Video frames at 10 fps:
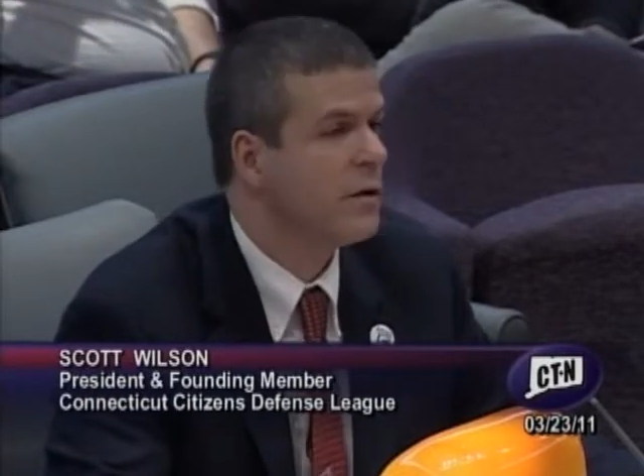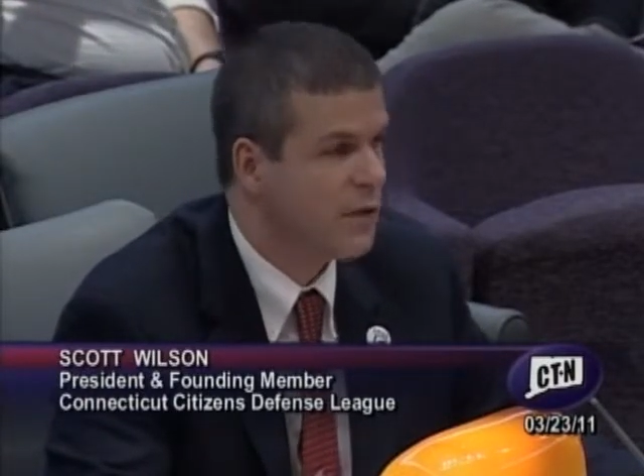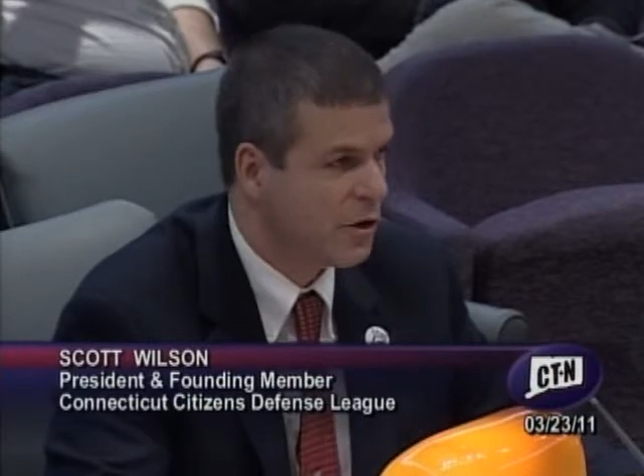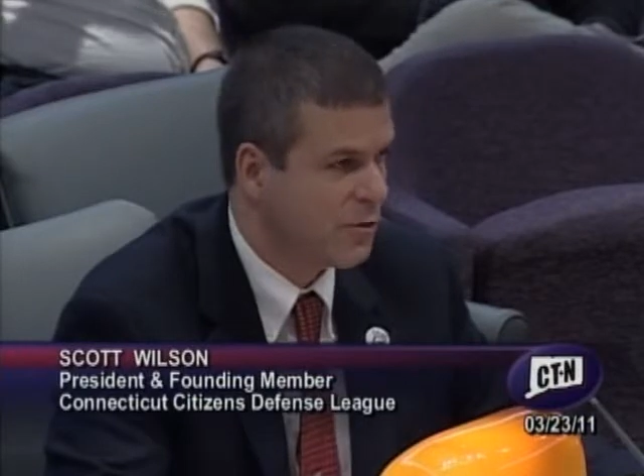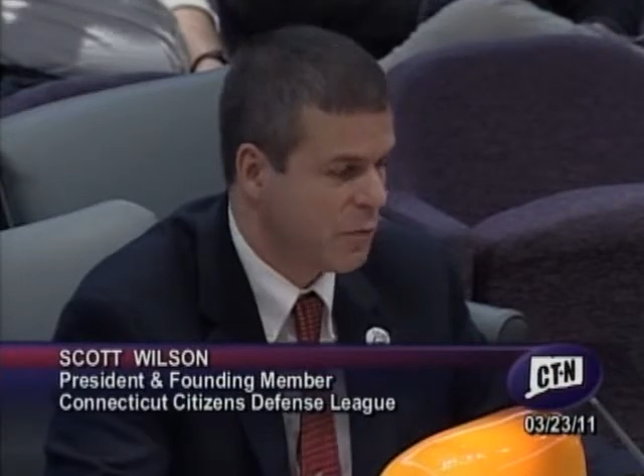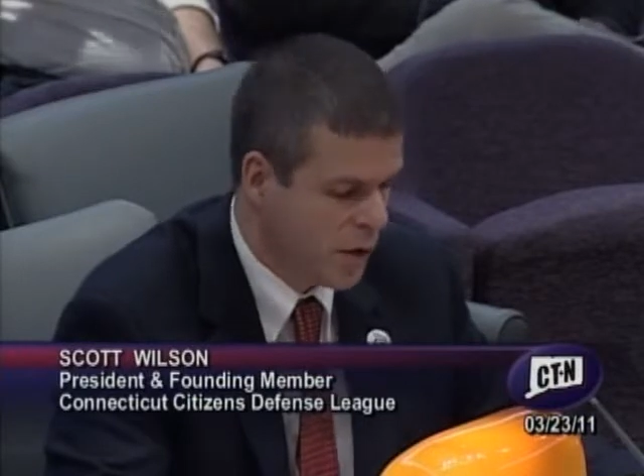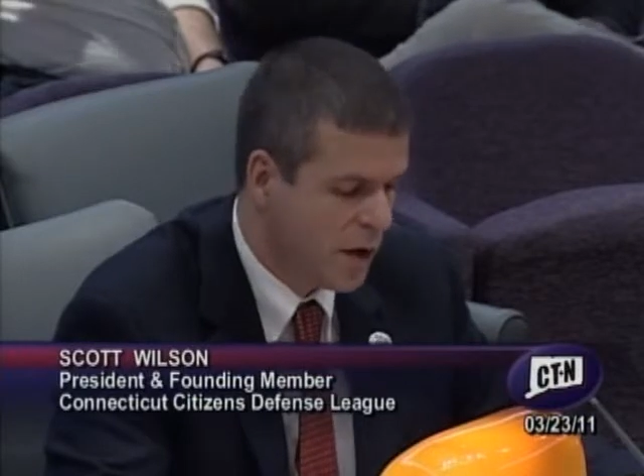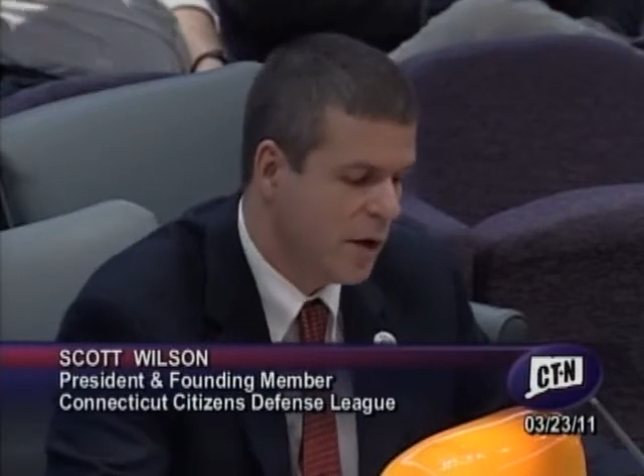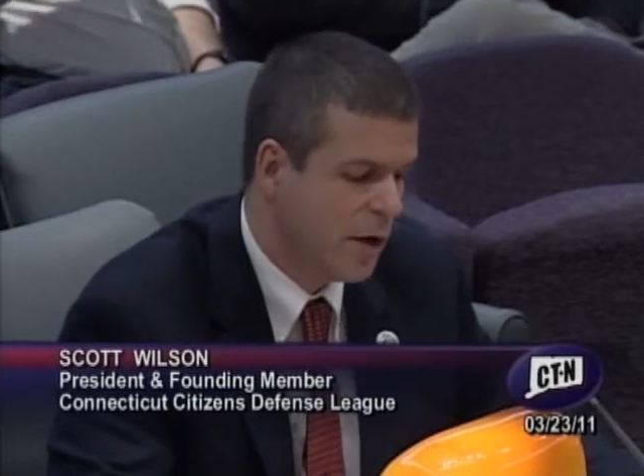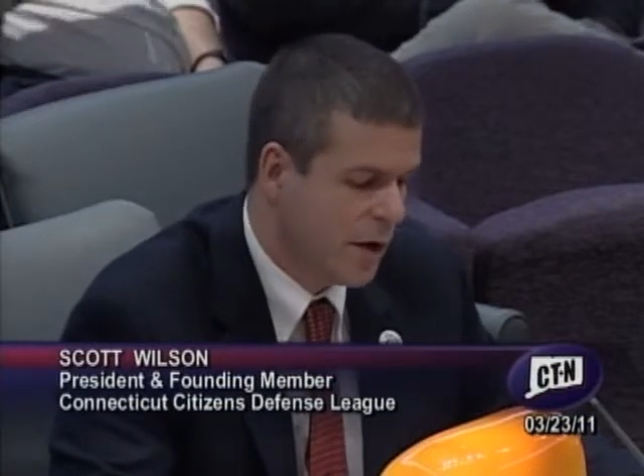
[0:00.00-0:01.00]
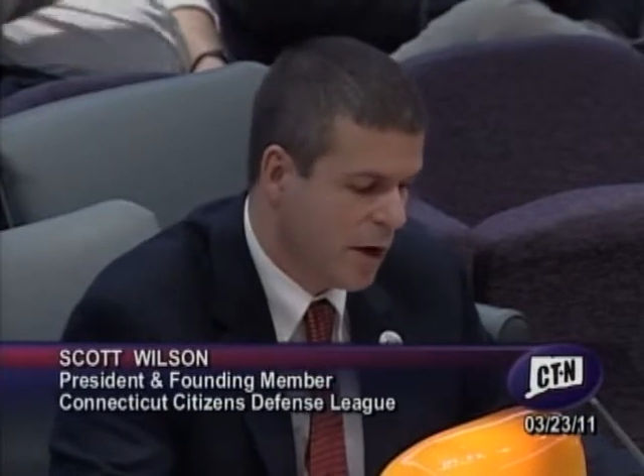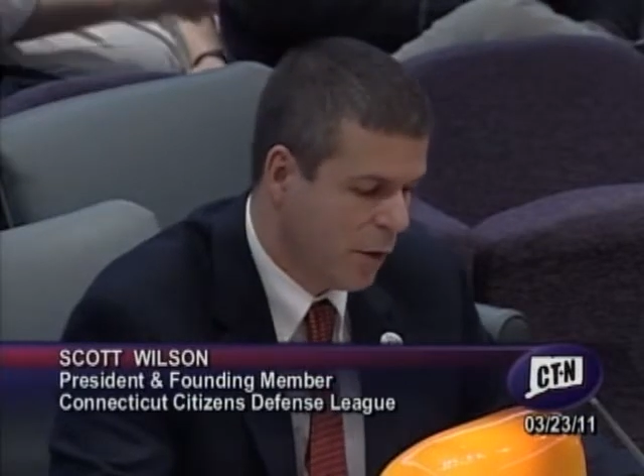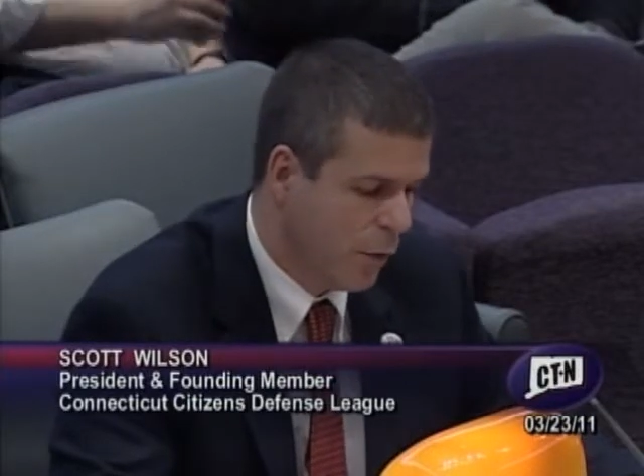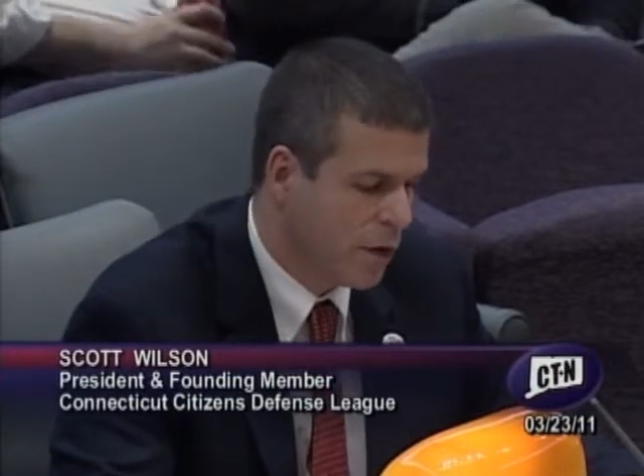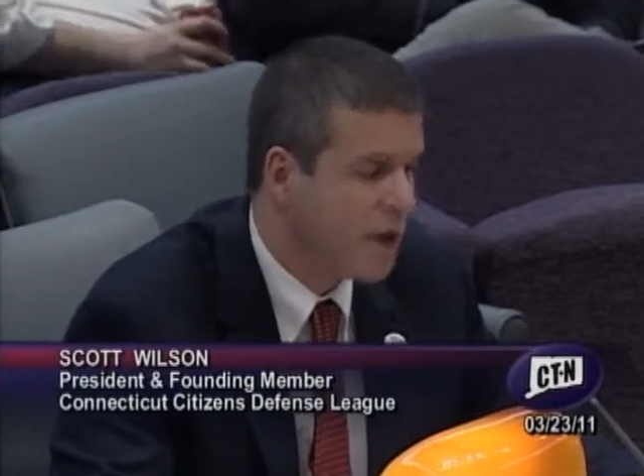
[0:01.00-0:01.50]
testimony, and I
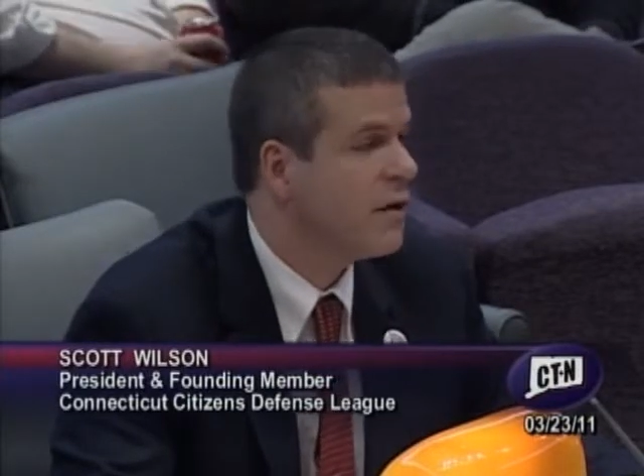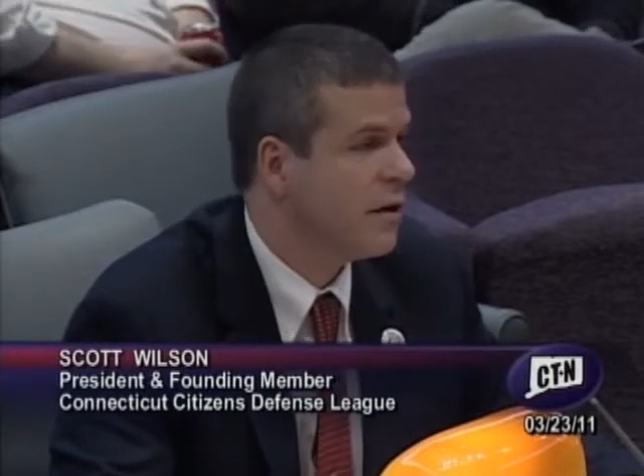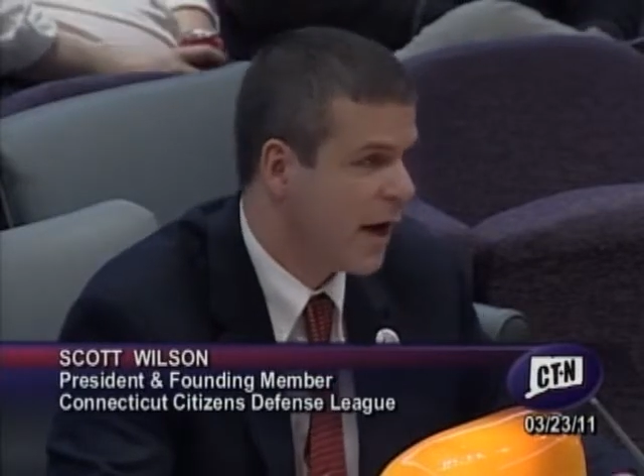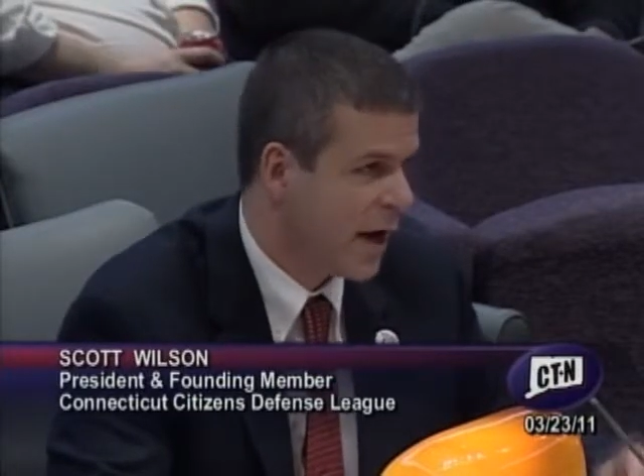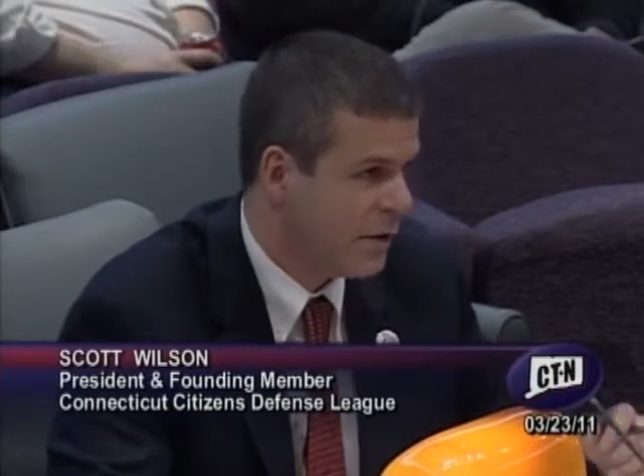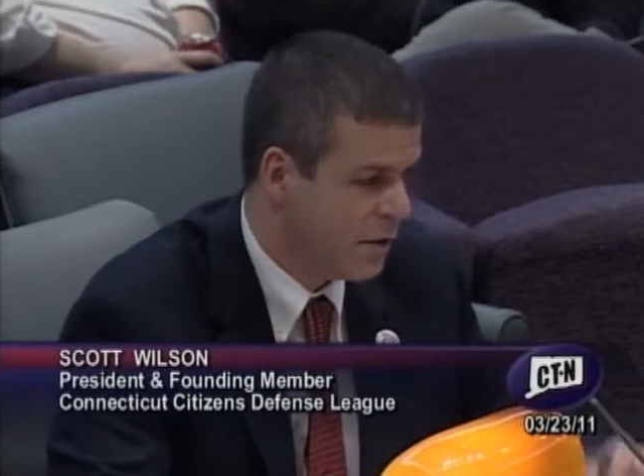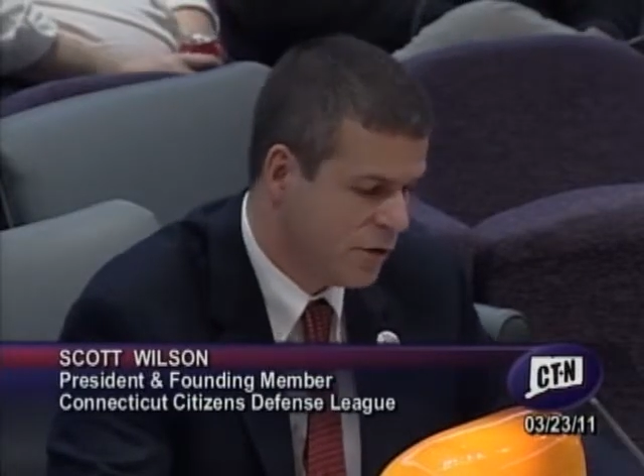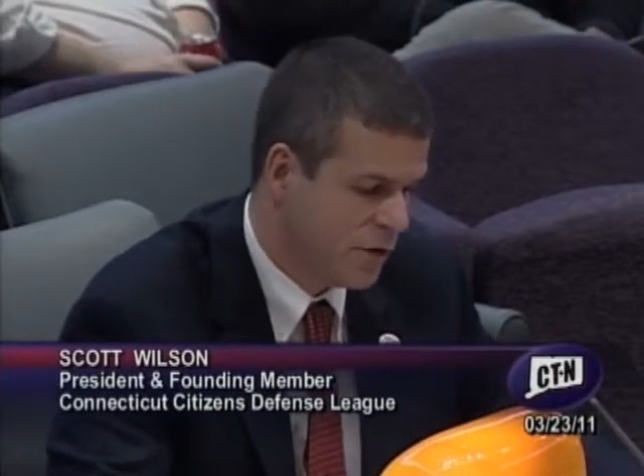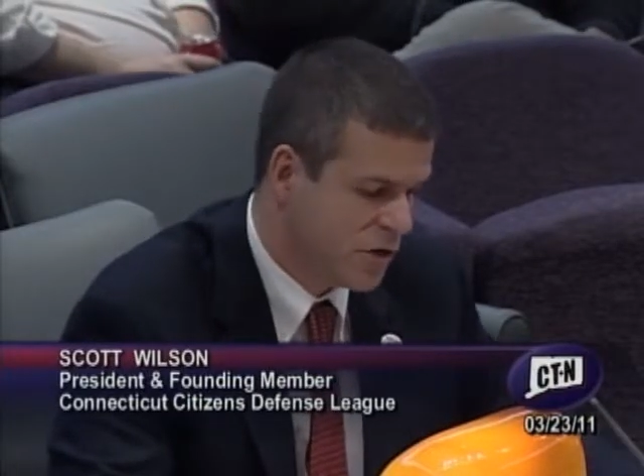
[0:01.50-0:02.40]
would like to add to